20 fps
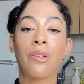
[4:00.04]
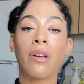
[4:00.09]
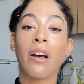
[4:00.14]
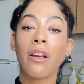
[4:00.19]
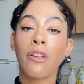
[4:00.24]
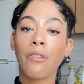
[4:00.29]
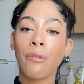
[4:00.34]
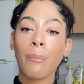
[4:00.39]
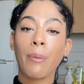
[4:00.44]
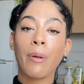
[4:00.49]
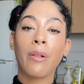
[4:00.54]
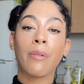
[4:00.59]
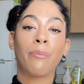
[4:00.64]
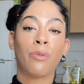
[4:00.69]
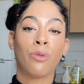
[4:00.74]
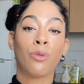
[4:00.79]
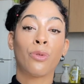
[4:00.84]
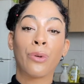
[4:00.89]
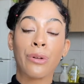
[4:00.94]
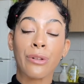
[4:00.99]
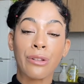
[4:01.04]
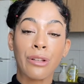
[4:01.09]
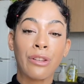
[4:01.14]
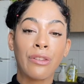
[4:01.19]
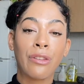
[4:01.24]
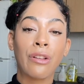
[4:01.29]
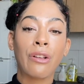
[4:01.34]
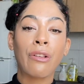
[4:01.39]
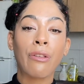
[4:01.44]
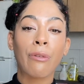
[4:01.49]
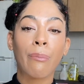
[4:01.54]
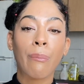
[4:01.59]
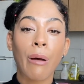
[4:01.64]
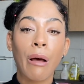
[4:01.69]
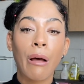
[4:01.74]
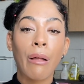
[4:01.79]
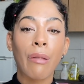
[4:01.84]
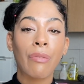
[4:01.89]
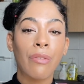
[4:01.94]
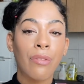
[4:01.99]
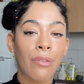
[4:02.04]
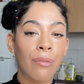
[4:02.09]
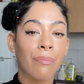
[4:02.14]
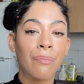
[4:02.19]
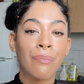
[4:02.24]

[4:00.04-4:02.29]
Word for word: I spent during the six months